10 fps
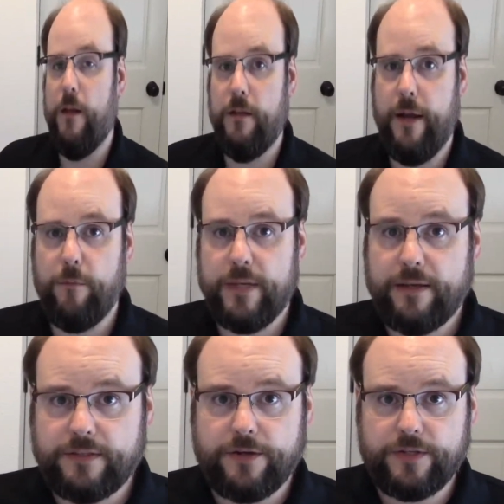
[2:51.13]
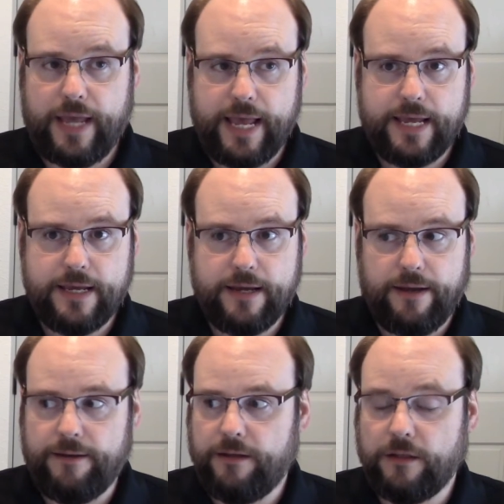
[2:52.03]
Now, because there's a
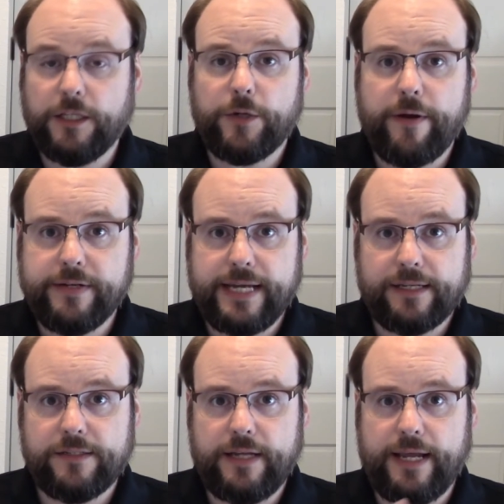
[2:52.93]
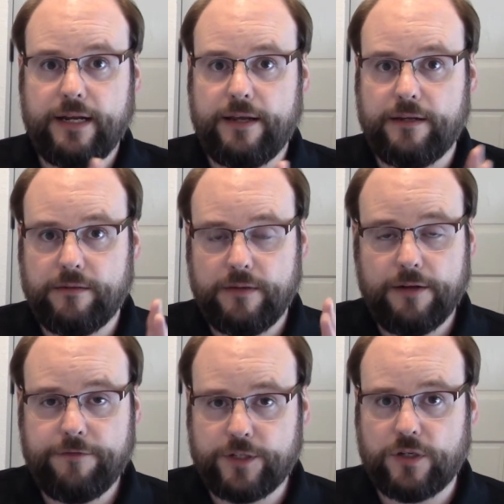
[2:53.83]
literary text and a
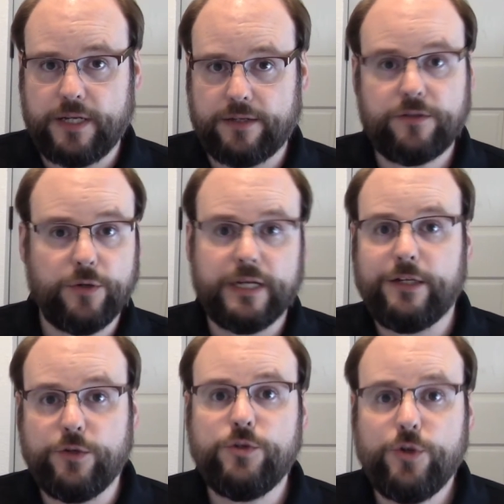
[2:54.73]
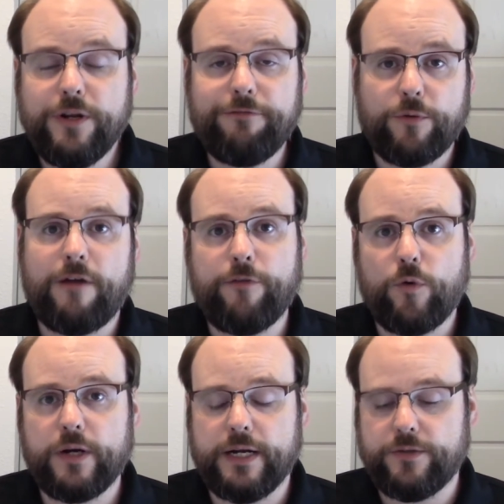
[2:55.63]
nonfiction text, you're going to do 2 different graphic
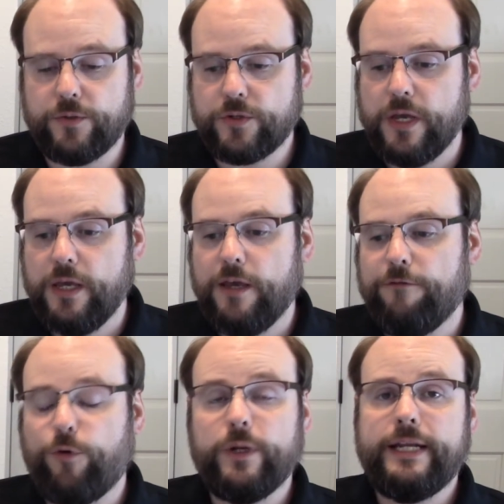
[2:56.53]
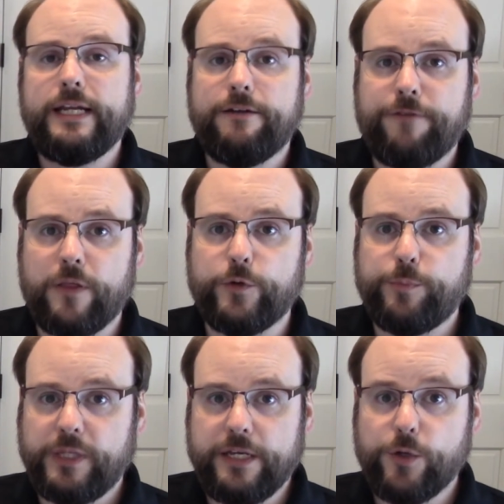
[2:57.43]
organizers. For an Indian Father's
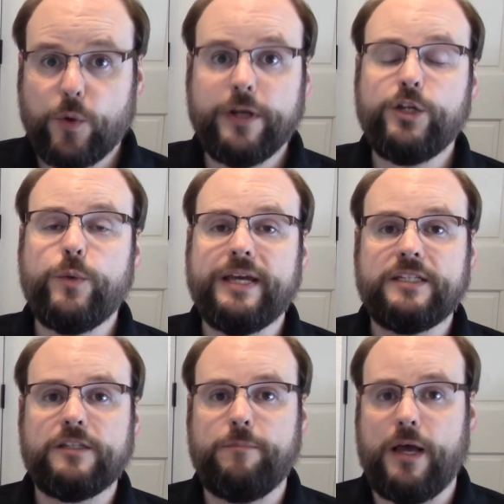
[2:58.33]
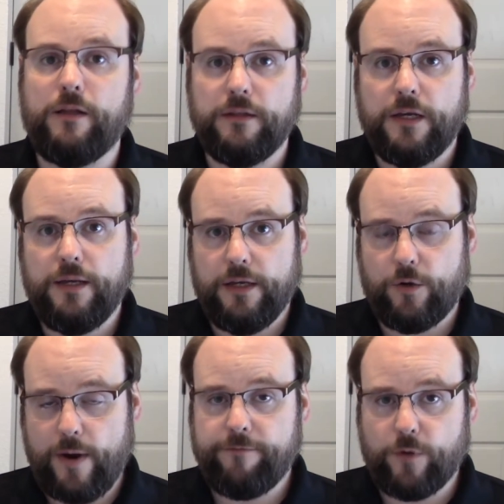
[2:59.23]
Plea, you're going to do a smell
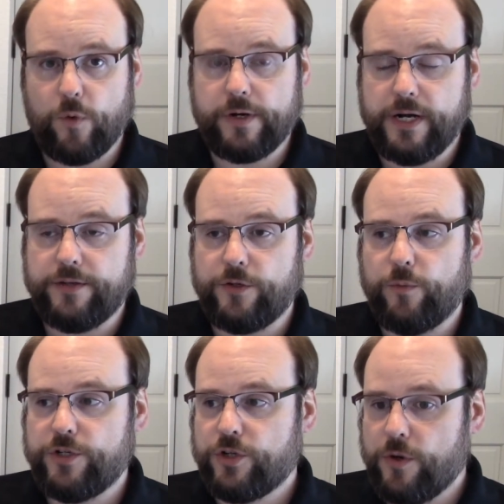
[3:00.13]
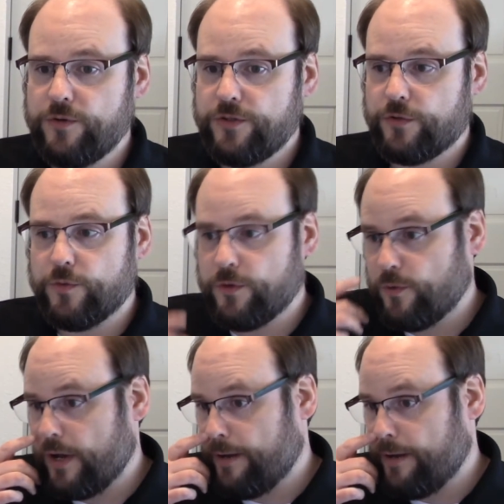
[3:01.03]
graphic organizer, which goes through